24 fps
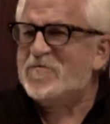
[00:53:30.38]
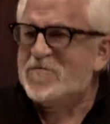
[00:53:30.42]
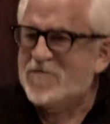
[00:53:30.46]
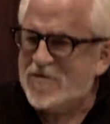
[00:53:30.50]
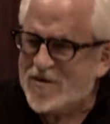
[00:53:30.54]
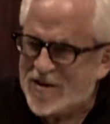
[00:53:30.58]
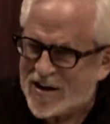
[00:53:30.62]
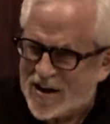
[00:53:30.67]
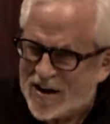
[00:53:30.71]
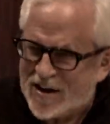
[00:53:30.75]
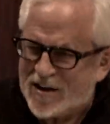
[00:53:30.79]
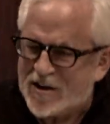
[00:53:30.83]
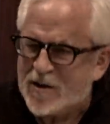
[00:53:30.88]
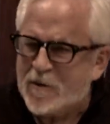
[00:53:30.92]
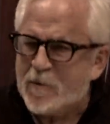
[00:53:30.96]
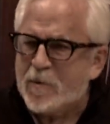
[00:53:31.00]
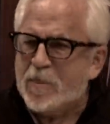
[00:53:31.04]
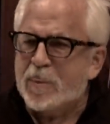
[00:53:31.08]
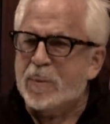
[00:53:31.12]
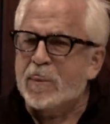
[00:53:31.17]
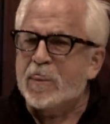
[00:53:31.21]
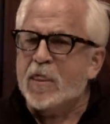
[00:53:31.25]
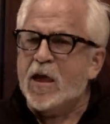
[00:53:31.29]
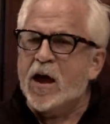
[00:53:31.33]
we discussed
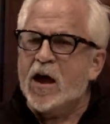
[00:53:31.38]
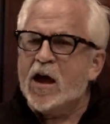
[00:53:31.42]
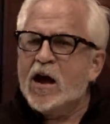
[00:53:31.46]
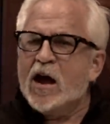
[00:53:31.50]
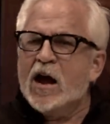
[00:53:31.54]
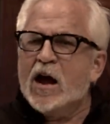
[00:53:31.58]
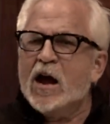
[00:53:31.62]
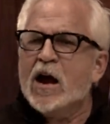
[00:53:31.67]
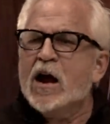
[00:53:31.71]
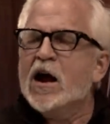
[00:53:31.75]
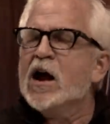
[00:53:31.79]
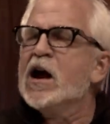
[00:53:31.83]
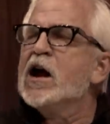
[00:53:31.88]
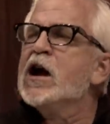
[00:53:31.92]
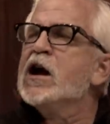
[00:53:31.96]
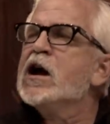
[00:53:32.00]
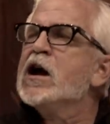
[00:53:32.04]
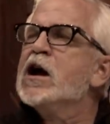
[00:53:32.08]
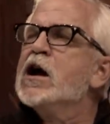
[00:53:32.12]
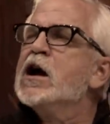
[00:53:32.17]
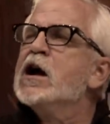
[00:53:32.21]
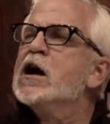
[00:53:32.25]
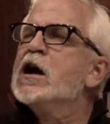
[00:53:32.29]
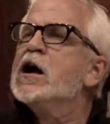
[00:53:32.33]
earlier, the attack of a
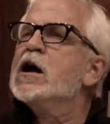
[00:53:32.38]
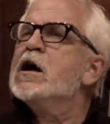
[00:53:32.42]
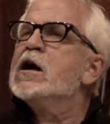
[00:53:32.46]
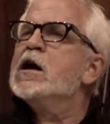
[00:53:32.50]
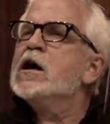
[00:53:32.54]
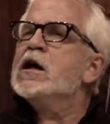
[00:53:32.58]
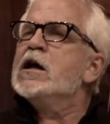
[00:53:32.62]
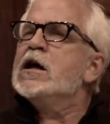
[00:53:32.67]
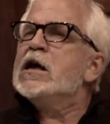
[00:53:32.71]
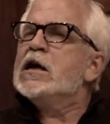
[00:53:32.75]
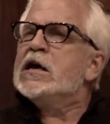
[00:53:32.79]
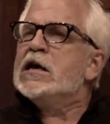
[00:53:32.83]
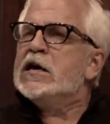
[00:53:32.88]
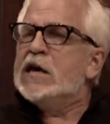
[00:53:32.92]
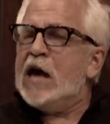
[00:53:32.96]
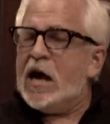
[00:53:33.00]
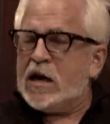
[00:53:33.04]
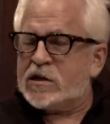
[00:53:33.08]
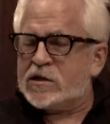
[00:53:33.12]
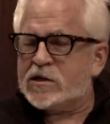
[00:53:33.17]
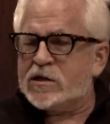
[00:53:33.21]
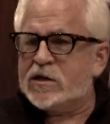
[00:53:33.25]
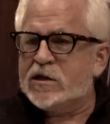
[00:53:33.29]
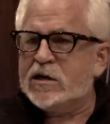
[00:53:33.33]
sound.
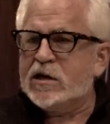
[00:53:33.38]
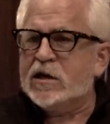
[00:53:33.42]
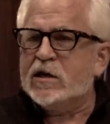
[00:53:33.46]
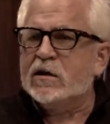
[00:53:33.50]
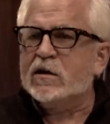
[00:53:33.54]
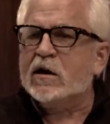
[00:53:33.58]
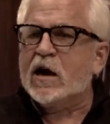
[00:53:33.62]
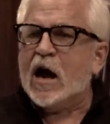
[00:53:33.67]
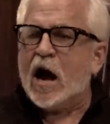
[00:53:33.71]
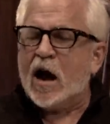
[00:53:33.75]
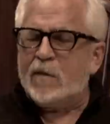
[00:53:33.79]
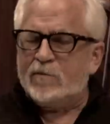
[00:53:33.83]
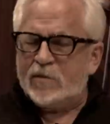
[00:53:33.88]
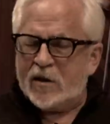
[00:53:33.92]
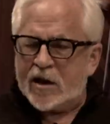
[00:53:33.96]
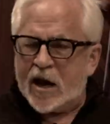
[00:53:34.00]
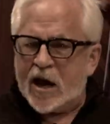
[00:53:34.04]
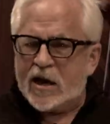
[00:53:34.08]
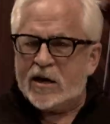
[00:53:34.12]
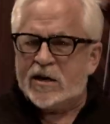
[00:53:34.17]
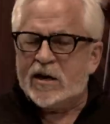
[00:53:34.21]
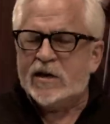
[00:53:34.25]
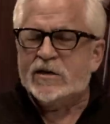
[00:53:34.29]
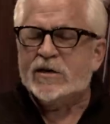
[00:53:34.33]
Yes, the
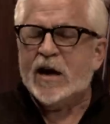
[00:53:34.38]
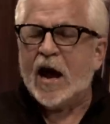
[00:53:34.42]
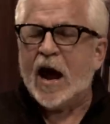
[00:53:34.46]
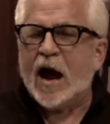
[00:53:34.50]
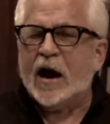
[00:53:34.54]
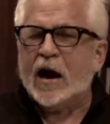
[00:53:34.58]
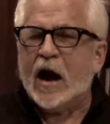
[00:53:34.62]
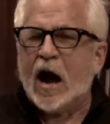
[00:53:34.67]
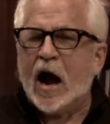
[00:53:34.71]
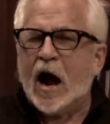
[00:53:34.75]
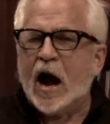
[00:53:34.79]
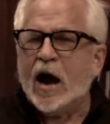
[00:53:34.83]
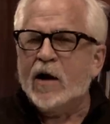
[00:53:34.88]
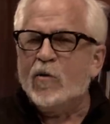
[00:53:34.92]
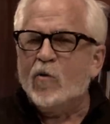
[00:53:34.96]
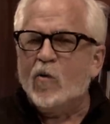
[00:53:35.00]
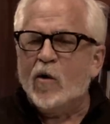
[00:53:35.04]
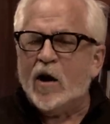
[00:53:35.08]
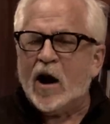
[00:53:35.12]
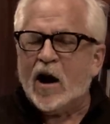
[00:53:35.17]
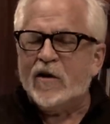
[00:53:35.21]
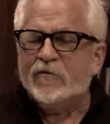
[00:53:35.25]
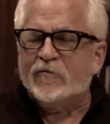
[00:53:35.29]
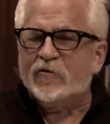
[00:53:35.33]
complicated attack. I
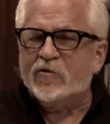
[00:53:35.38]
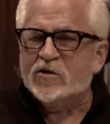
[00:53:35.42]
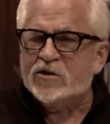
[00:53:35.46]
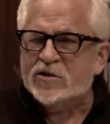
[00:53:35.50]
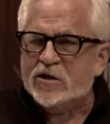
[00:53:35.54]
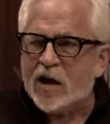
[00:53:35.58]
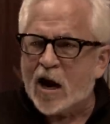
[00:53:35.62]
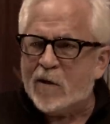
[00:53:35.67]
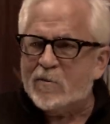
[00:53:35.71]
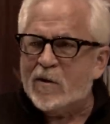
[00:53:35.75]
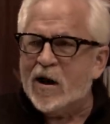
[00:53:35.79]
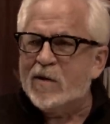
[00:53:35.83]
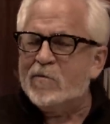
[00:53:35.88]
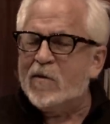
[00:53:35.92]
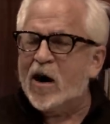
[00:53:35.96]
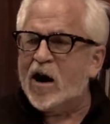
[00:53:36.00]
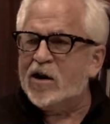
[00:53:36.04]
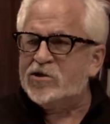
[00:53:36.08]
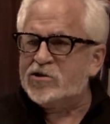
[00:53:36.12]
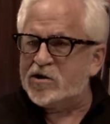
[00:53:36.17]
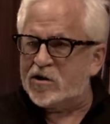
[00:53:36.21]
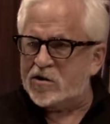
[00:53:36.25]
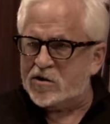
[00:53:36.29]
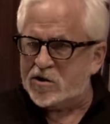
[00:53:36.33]
when I first got my
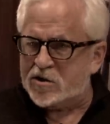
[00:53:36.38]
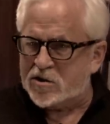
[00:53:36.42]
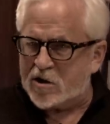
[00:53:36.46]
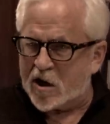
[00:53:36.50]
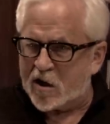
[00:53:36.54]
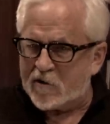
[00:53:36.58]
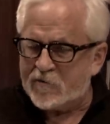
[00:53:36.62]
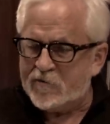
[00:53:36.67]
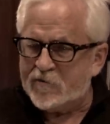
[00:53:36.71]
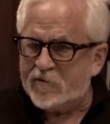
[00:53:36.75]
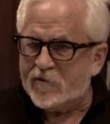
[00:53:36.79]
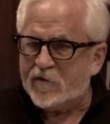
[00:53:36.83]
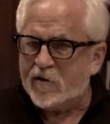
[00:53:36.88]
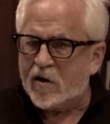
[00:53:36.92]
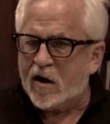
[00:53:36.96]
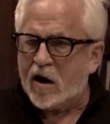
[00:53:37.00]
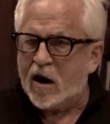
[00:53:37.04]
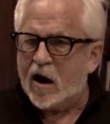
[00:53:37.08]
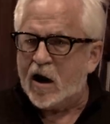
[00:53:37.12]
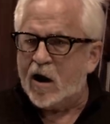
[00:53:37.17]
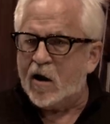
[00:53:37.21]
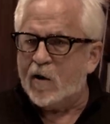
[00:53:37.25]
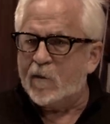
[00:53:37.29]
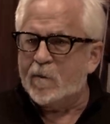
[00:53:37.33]
modular stuff,
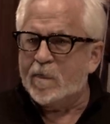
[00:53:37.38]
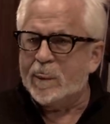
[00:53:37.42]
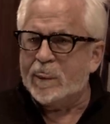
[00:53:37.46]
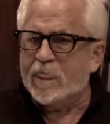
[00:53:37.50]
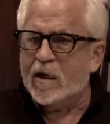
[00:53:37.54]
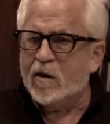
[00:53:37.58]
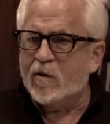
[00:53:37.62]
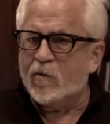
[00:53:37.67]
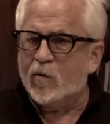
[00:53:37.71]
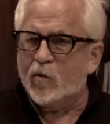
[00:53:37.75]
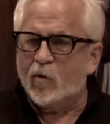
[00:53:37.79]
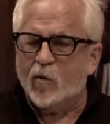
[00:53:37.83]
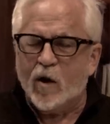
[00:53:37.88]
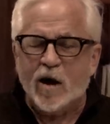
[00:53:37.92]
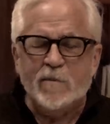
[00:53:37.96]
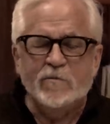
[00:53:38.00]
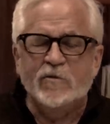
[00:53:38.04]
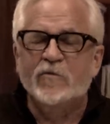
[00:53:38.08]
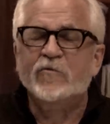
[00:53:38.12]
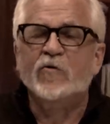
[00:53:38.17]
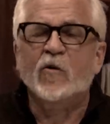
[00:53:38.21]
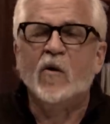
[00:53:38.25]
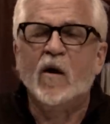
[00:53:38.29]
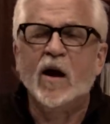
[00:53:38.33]
um, right
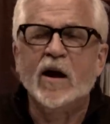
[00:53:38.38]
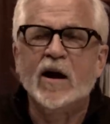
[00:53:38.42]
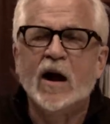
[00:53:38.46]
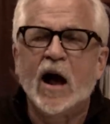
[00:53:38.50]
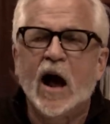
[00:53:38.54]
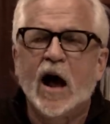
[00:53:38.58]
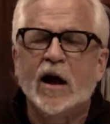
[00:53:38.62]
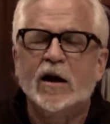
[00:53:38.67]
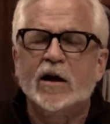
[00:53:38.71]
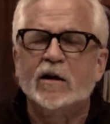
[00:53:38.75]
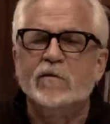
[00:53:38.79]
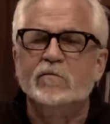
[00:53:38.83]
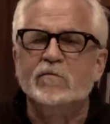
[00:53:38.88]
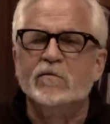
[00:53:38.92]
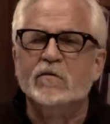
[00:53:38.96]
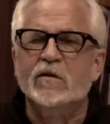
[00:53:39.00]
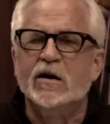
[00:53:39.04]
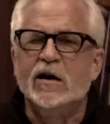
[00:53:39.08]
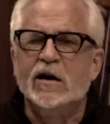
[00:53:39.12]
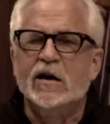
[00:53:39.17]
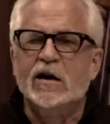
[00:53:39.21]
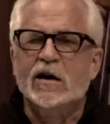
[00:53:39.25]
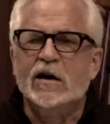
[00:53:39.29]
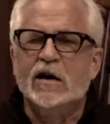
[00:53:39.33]
before I got it,
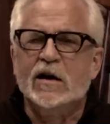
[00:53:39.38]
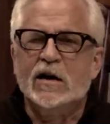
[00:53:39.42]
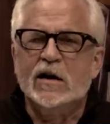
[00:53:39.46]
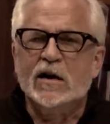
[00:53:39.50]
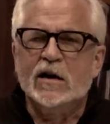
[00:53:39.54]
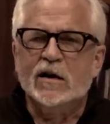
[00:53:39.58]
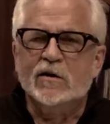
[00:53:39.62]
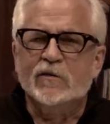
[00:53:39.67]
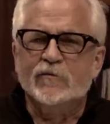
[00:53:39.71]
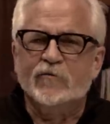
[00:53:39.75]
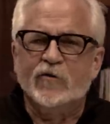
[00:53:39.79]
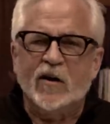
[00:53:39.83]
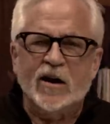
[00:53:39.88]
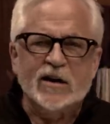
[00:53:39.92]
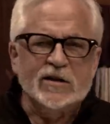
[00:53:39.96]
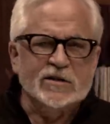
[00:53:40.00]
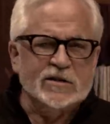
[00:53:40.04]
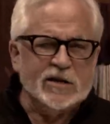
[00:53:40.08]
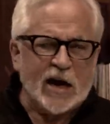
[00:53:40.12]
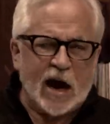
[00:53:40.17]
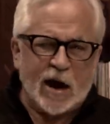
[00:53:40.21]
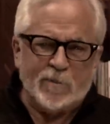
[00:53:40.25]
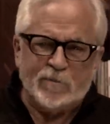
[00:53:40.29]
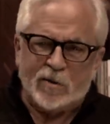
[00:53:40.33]
Frank
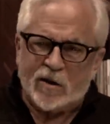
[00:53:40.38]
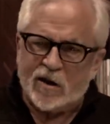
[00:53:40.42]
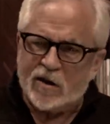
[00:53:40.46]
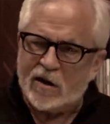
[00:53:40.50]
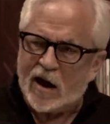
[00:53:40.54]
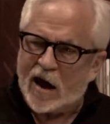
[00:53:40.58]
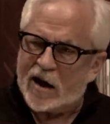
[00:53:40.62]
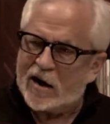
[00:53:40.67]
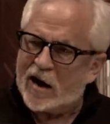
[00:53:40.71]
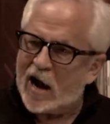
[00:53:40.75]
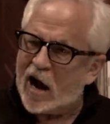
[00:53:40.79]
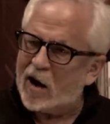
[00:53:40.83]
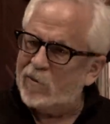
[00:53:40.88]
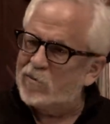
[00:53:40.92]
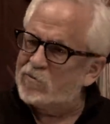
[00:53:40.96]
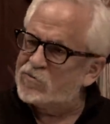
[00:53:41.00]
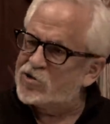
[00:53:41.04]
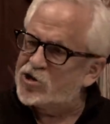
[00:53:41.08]
Zappa had an album,